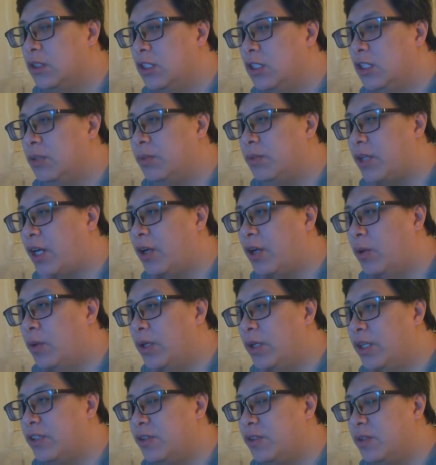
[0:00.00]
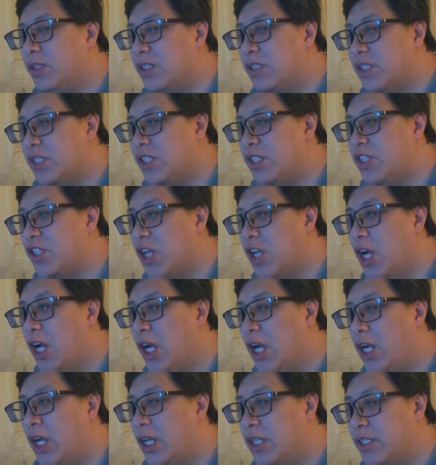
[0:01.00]
But I don't want to do this
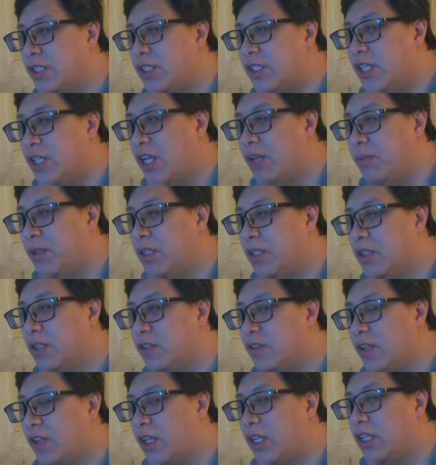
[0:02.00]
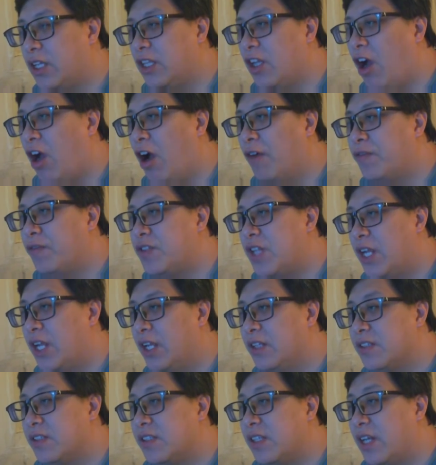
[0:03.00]
just yet, because like in the off
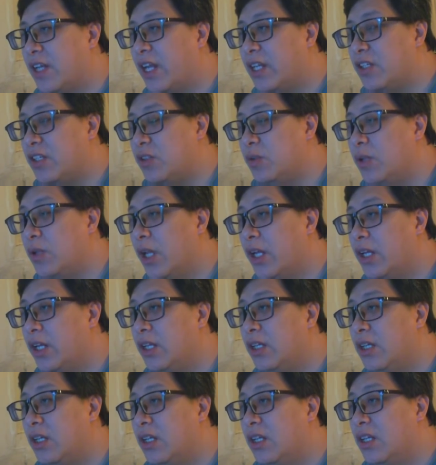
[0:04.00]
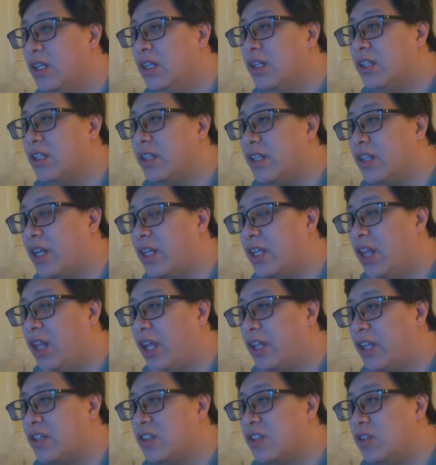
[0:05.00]
chance that I do get it, then I'd
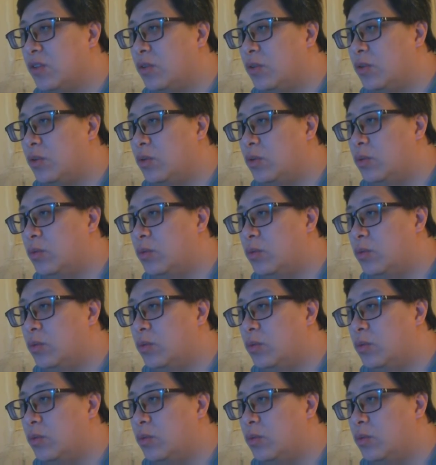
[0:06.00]
like to...